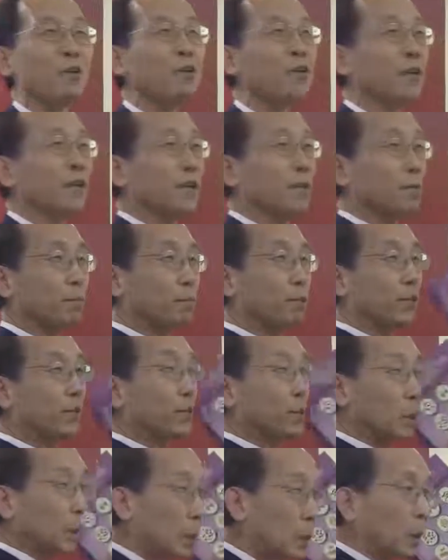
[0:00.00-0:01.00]
only
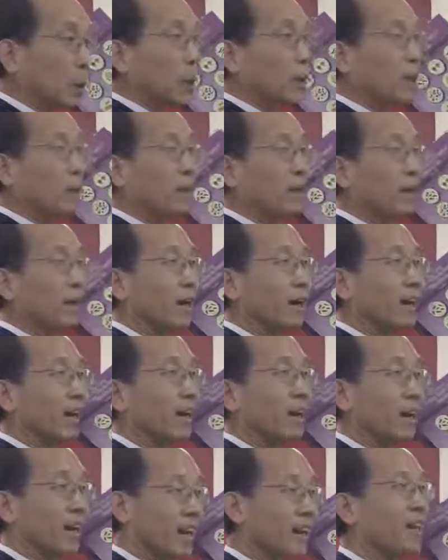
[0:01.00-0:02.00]
bring 2
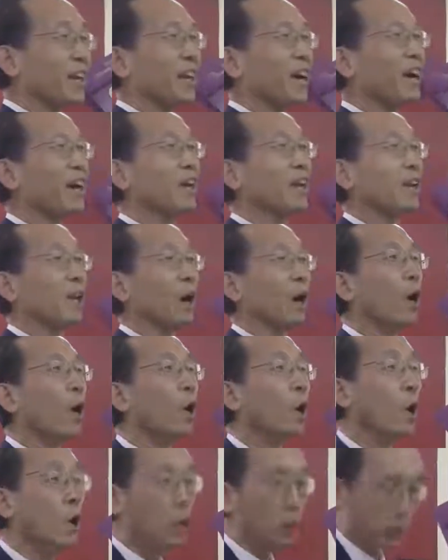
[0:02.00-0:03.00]
here.
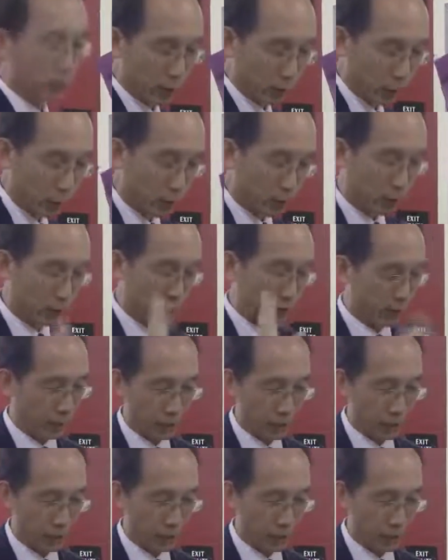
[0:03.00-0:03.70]
All of